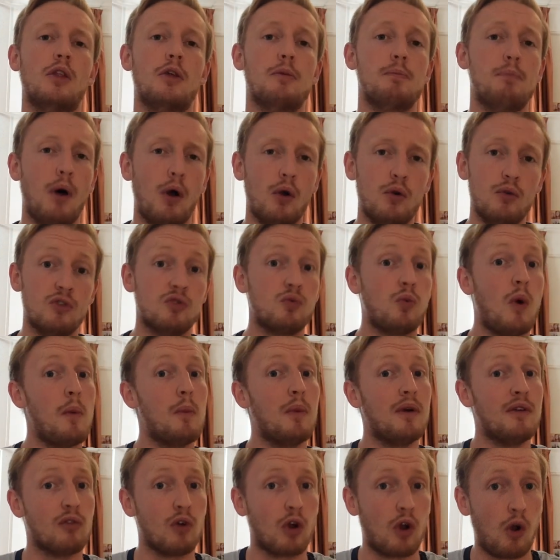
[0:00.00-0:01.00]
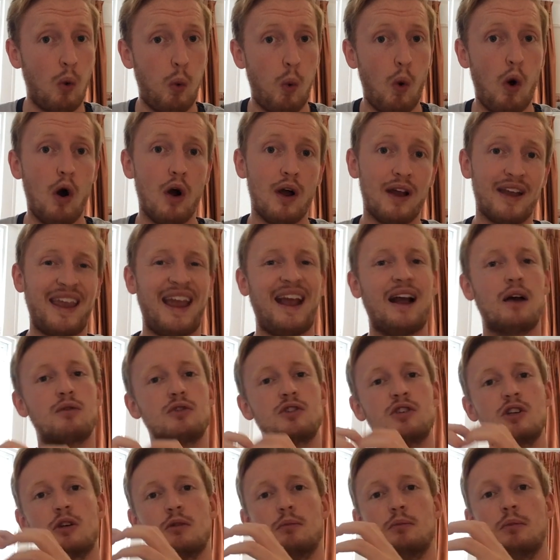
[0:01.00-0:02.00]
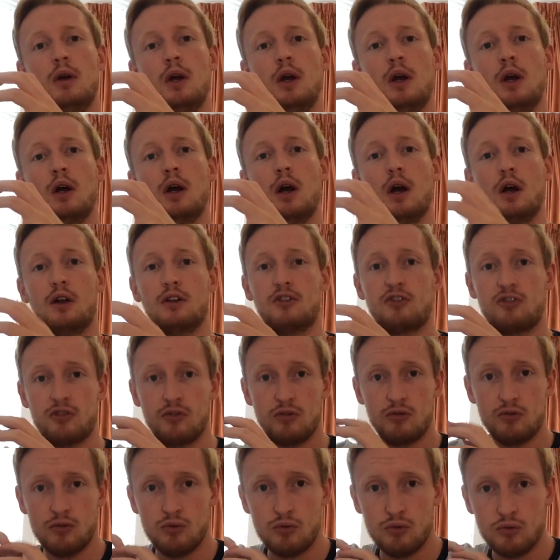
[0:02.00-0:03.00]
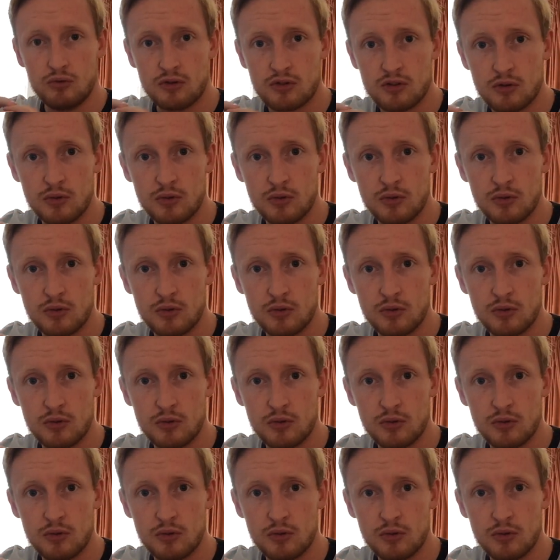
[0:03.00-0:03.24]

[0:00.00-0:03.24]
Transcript: the bones when we require calcium Uh, to,